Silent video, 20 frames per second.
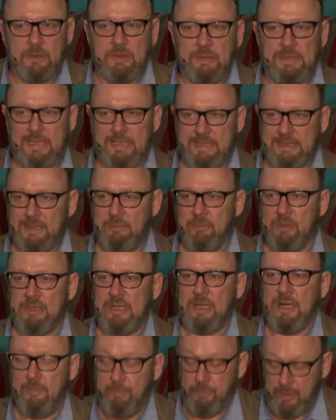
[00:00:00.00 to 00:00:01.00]
Take some
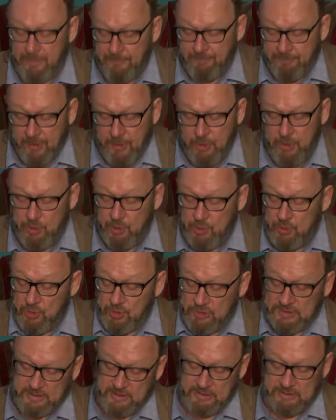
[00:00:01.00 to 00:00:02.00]
time.
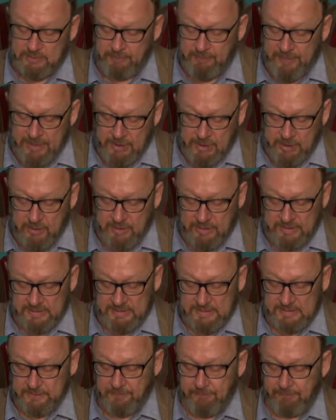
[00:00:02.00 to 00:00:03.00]
Use
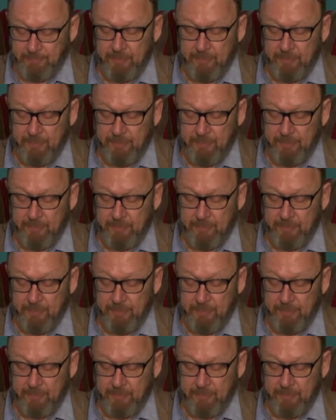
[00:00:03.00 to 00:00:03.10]
specialists.